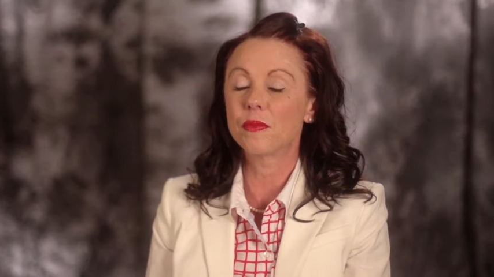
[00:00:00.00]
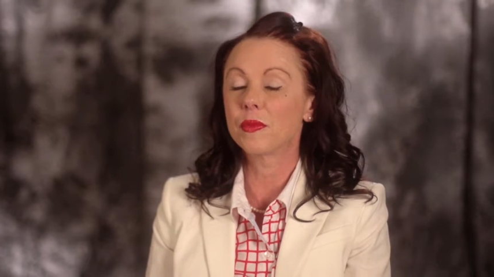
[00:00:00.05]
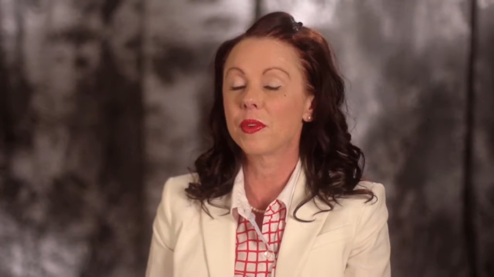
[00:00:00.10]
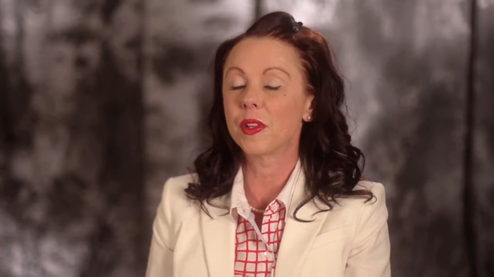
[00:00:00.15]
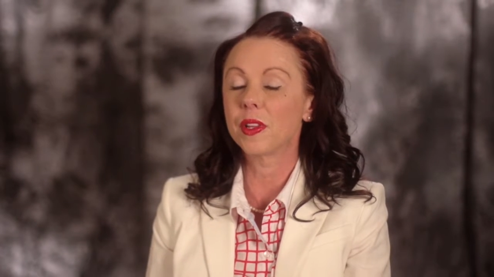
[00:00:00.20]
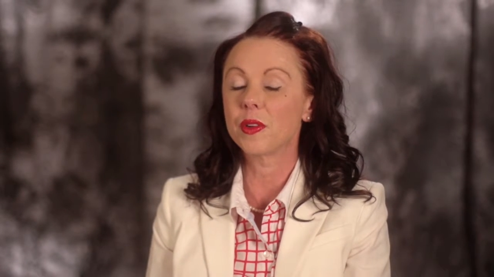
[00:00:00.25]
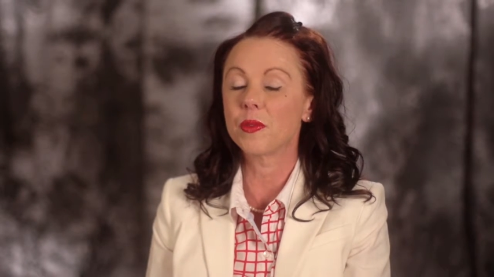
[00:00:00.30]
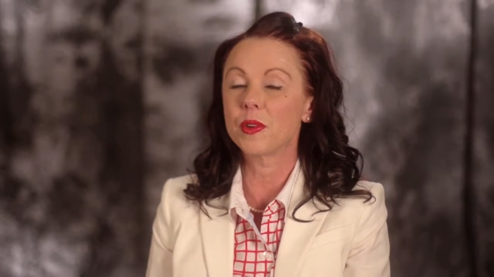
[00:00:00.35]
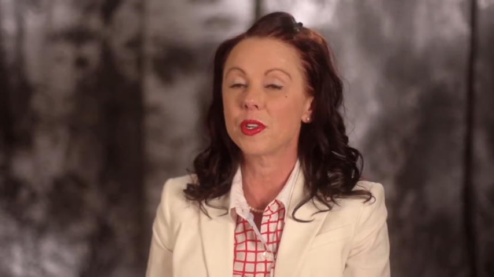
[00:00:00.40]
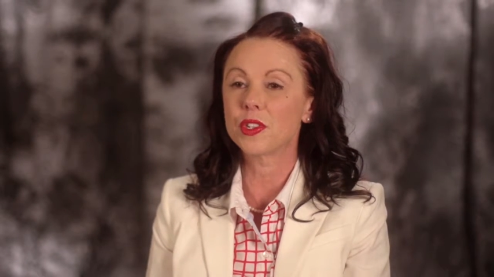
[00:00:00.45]

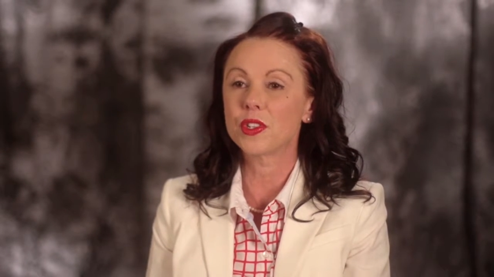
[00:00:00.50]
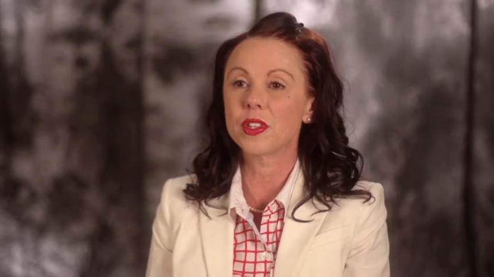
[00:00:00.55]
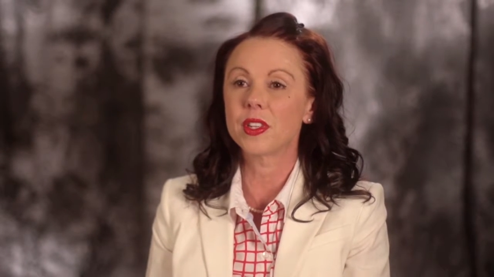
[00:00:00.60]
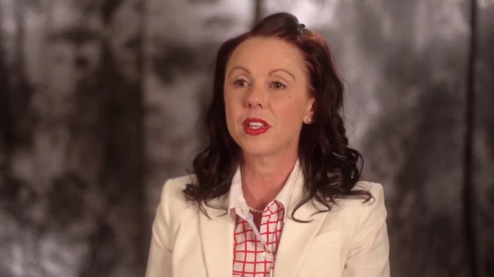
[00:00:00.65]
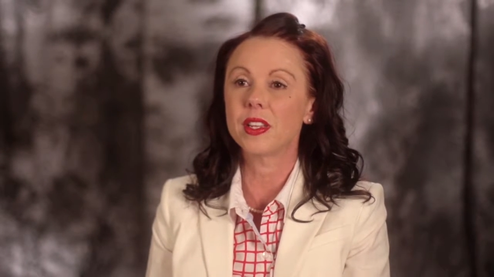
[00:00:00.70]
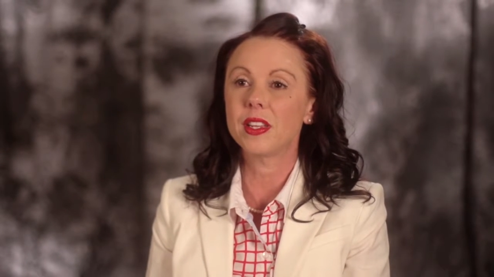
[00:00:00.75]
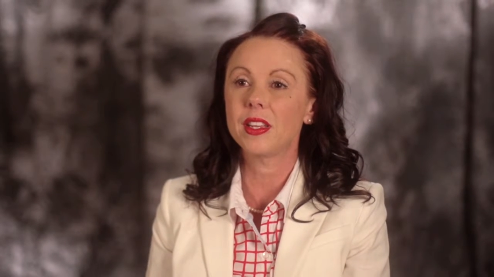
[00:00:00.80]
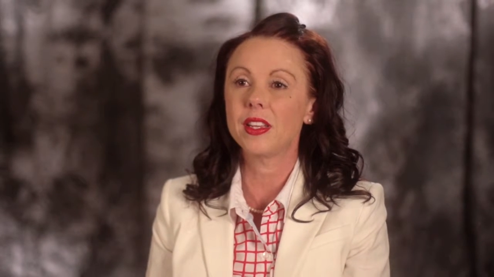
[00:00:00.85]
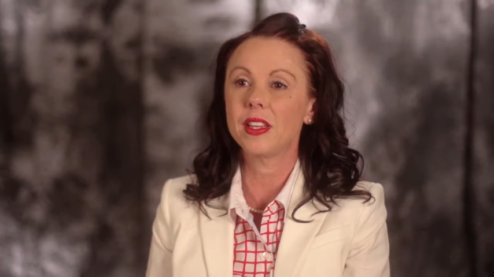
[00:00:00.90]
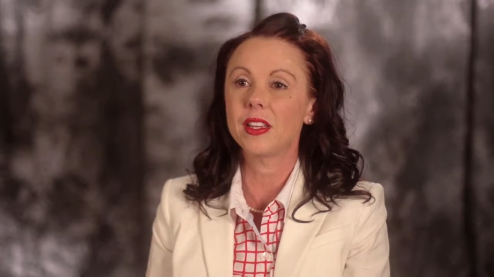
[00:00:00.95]
really wish
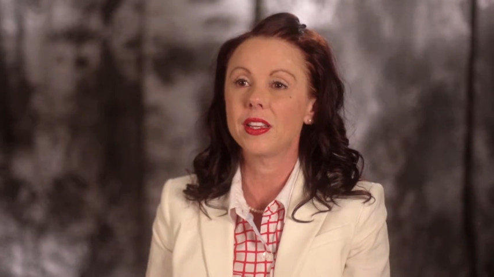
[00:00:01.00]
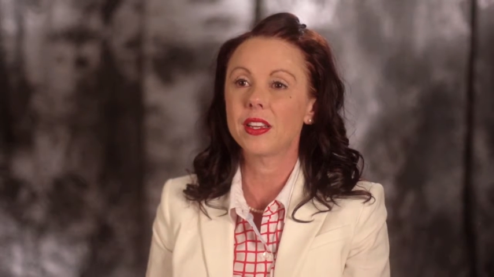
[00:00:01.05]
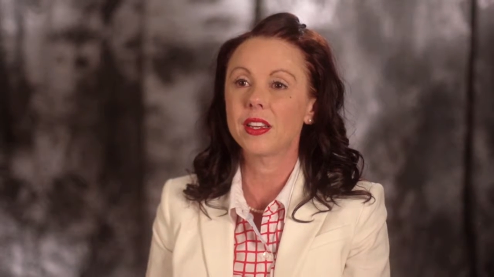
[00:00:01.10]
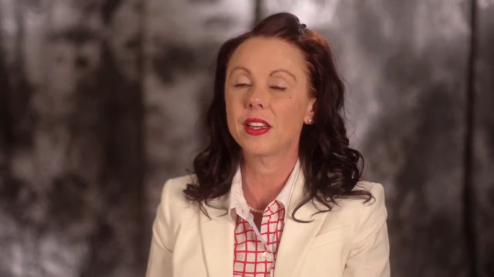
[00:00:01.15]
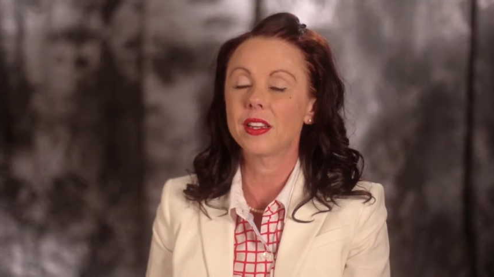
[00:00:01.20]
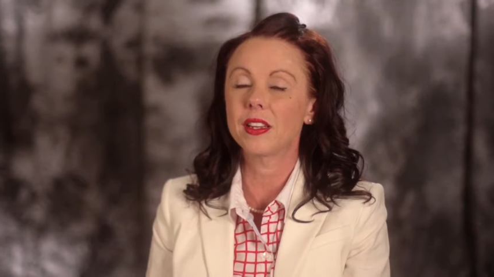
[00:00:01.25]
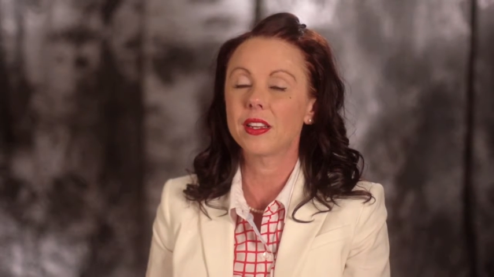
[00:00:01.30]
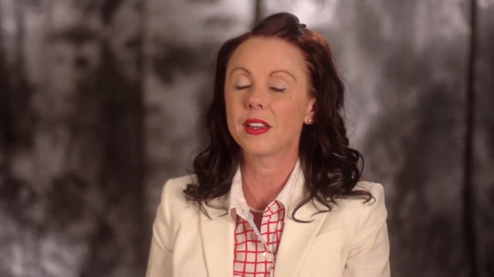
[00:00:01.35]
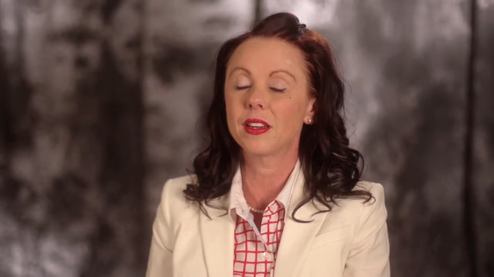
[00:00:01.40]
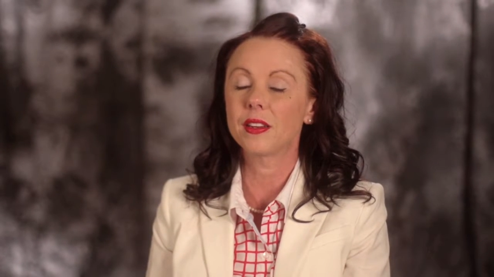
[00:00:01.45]
that he
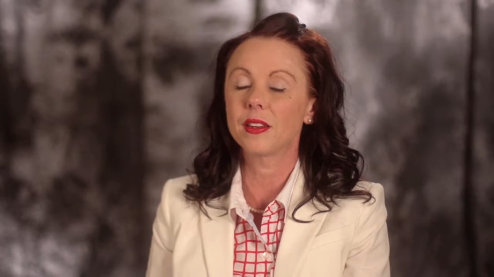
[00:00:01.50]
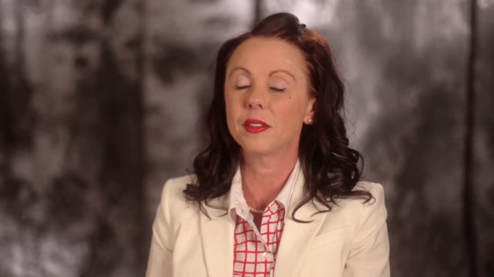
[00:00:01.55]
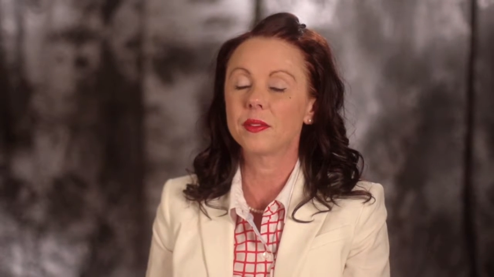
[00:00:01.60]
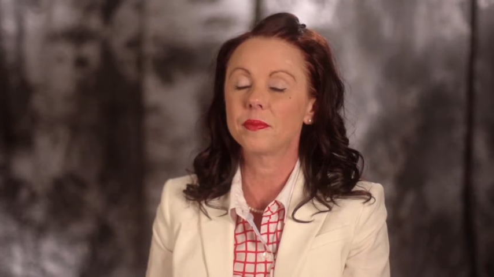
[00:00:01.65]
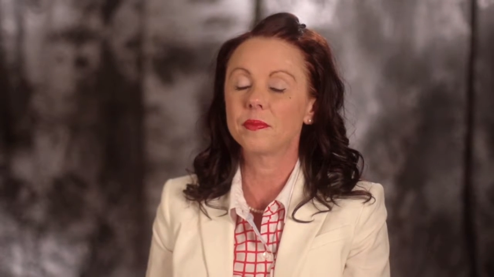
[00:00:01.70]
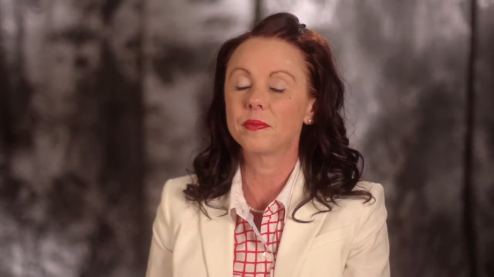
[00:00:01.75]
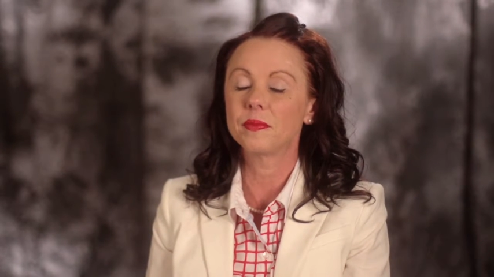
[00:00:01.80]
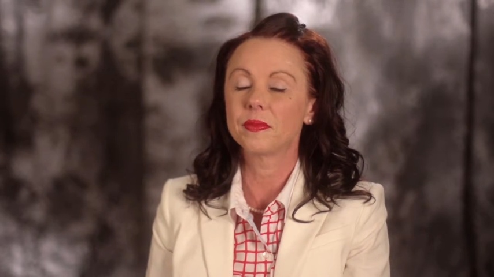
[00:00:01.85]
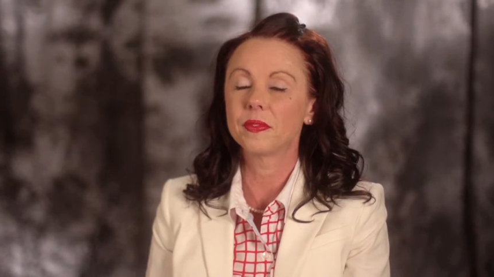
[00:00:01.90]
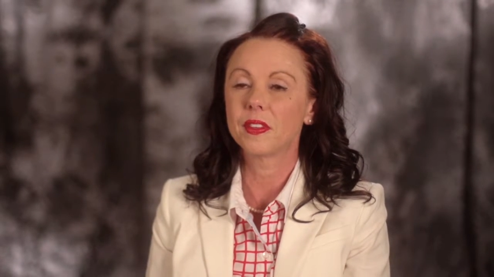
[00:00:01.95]
had
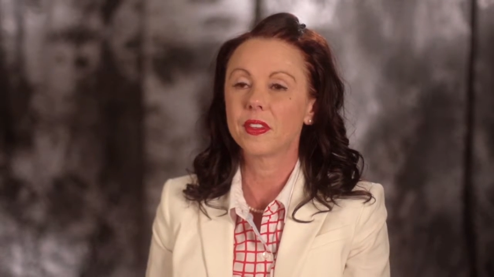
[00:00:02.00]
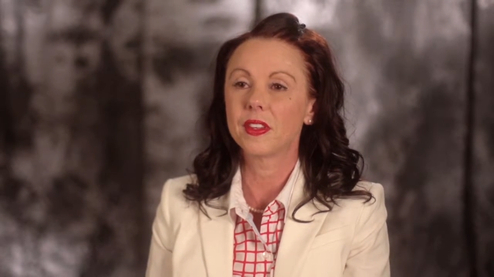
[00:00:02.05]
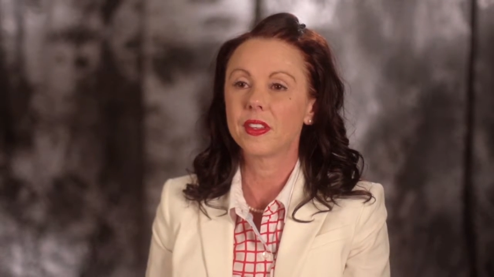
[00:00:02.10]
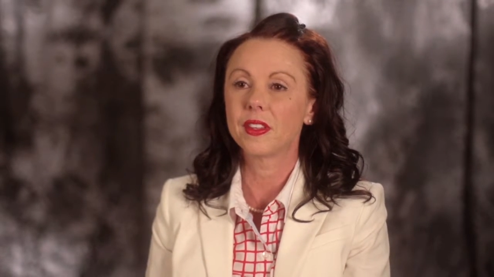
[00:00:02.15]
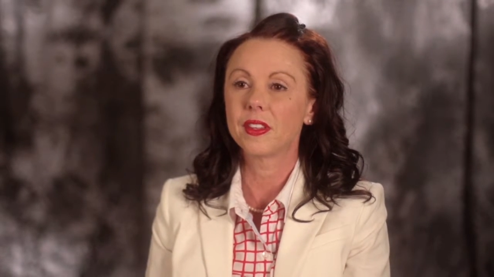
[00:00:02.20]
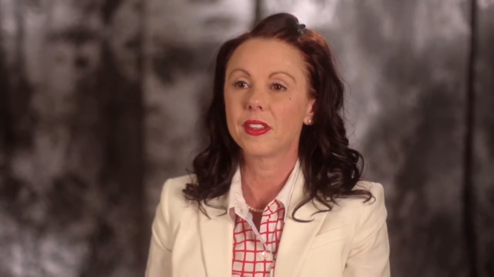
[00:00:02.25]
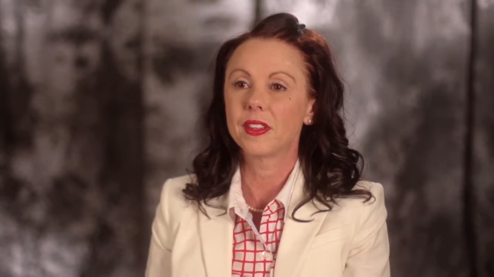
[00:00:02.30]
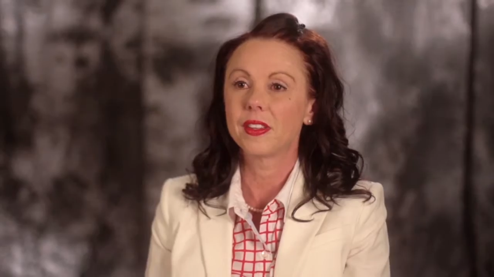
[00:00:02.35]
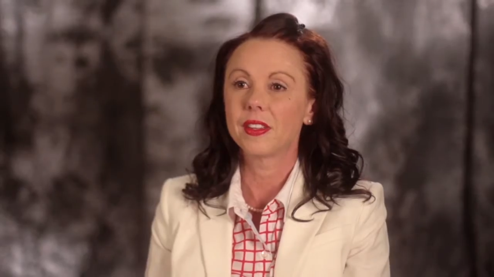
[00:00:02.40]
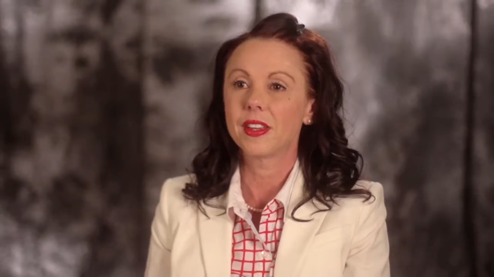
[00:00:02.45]

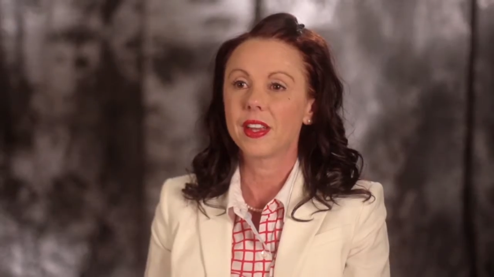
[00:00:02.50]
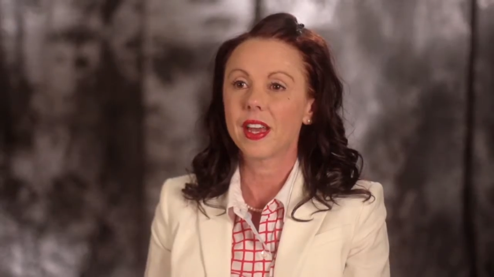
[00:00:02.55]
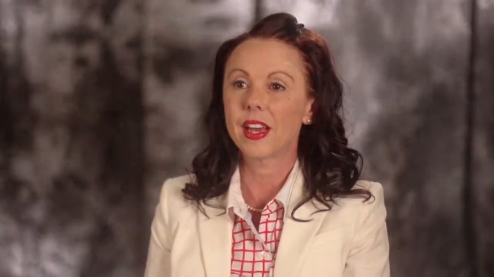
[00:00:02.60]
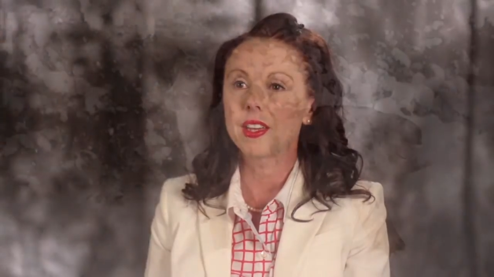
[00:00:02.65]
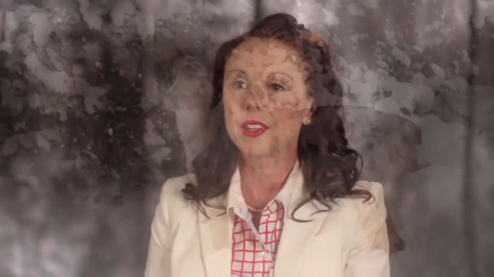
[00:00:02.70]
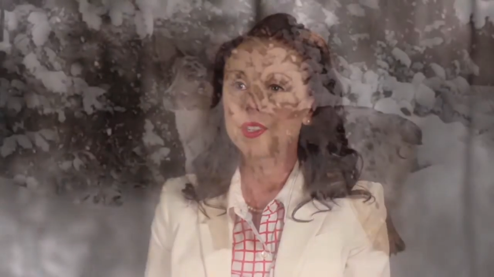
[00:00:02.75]
had